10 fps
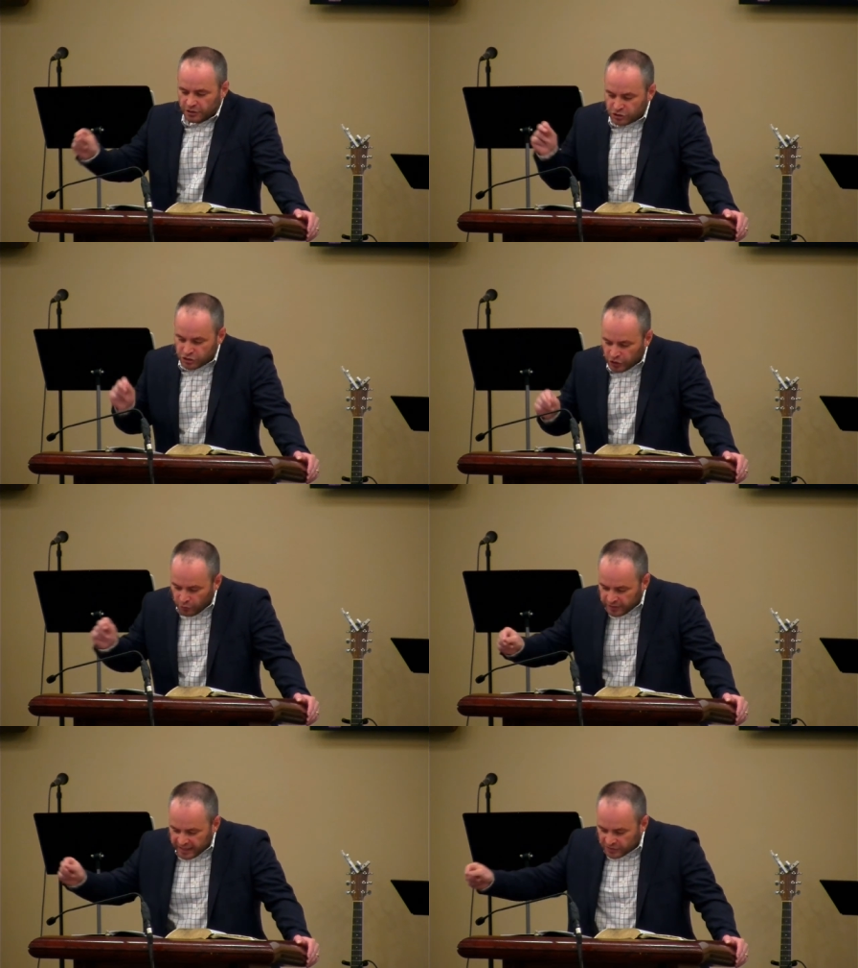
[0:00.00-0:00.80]

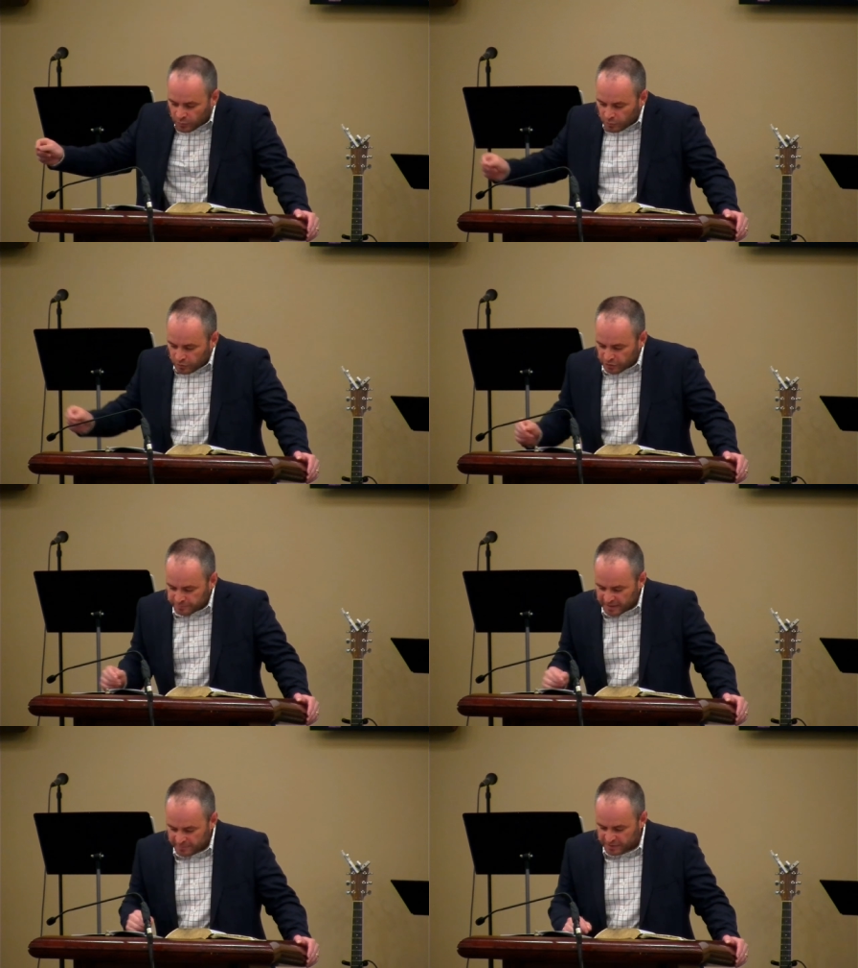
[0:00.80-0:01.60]
so that the
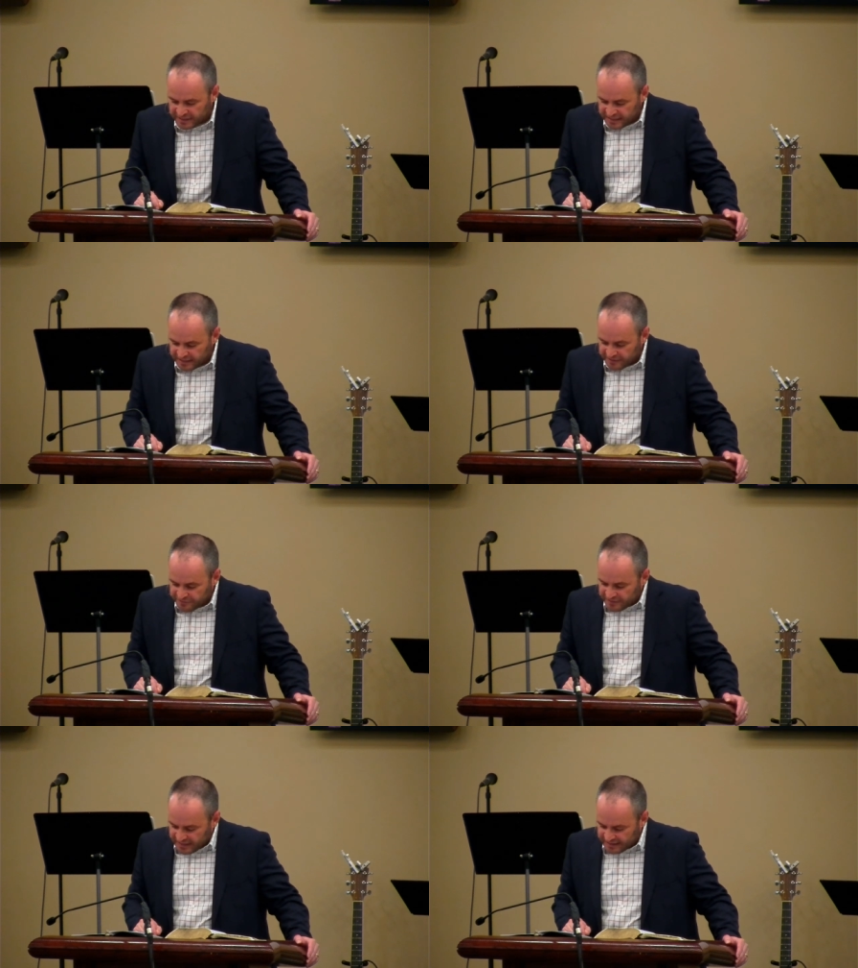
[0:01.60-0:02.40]
world may
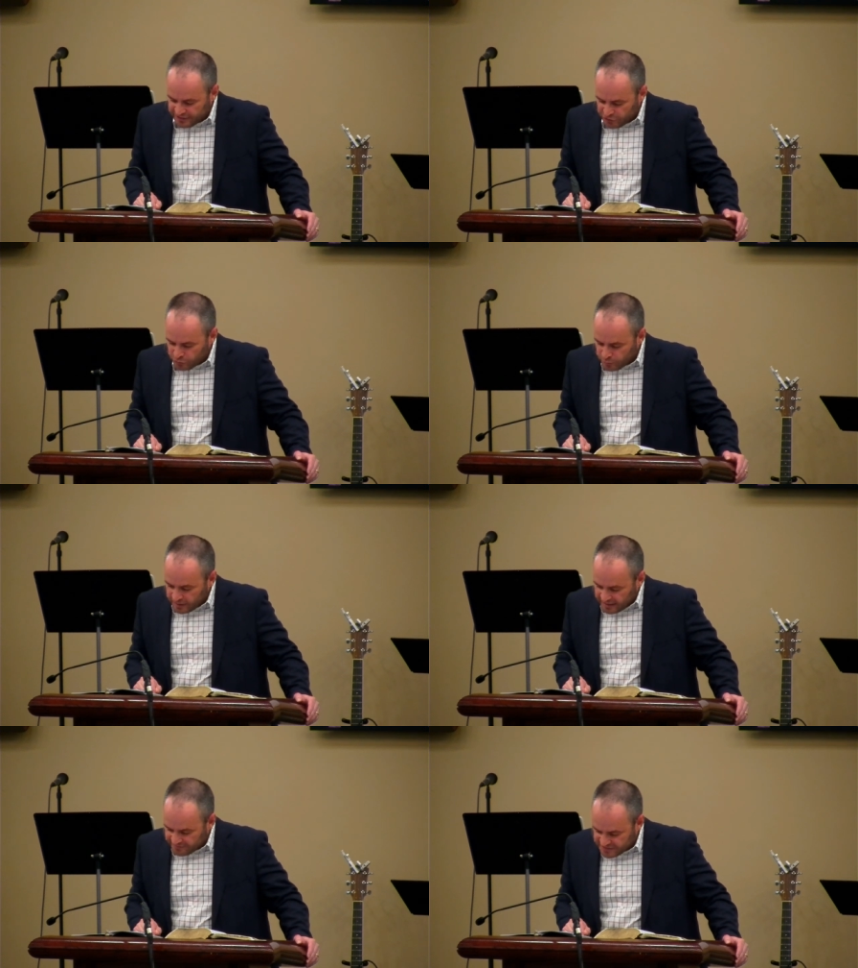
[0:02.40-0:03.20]
believe that you
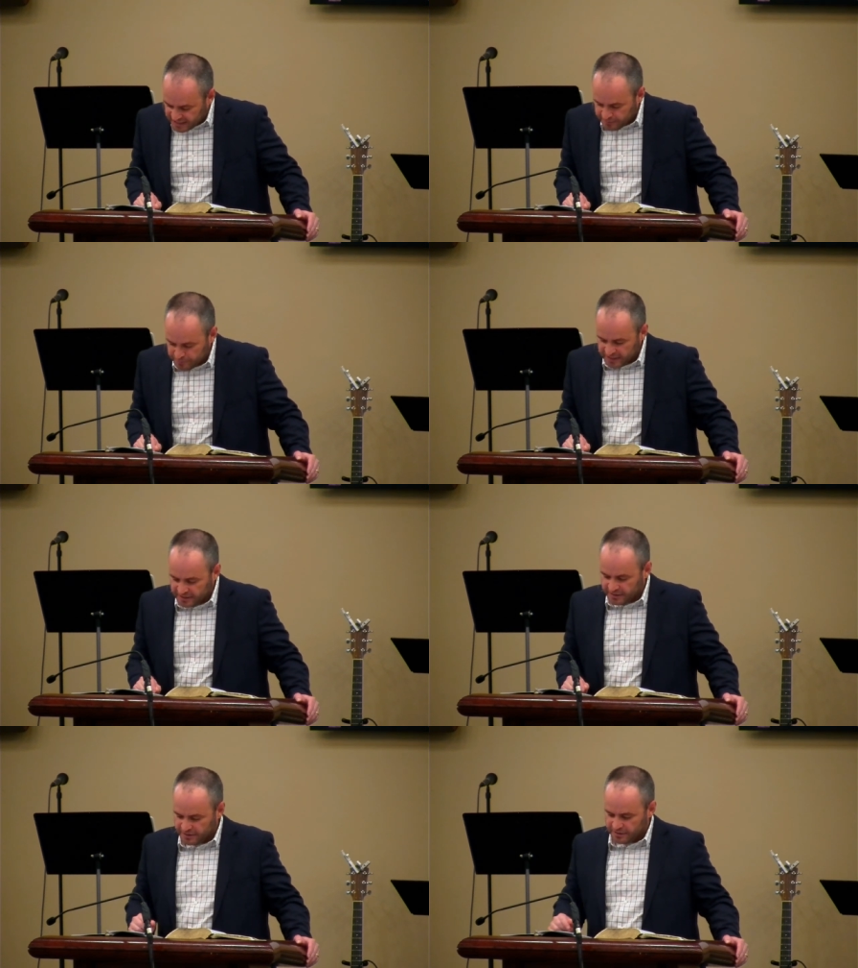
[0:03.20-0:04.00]
have sent me.